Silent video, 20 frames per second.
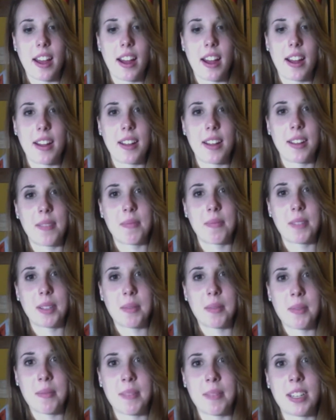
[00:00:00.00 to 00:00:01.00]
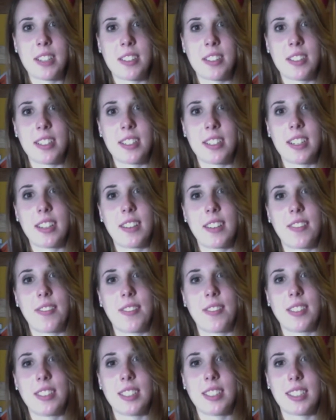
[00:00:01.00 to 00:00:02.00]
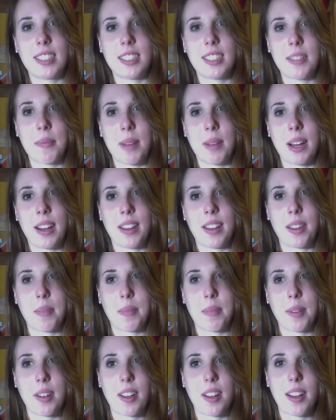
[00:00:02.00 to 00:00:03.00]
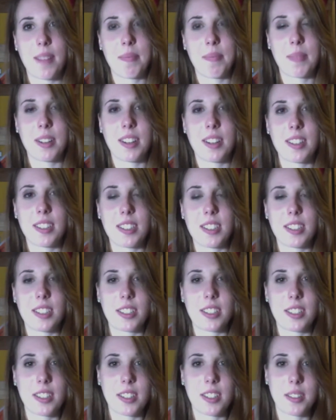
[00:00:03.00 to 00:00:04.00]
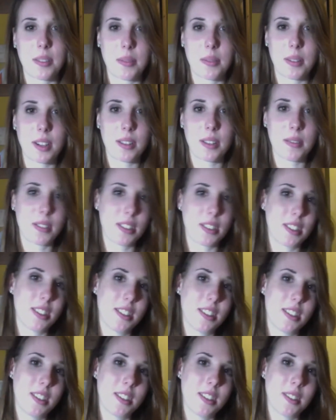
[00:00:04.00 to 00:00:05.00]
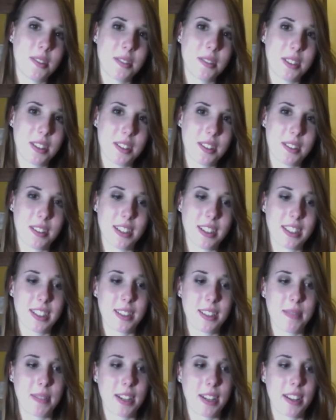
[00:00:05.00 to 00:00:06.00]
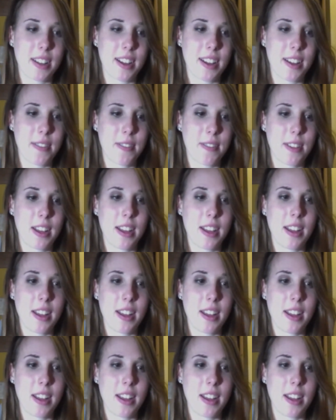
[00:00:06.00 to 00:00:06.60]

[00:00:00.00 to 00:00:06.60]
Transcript: I'm double majoring in physics and math, but I'm not sure what I want to do with the rest of my life.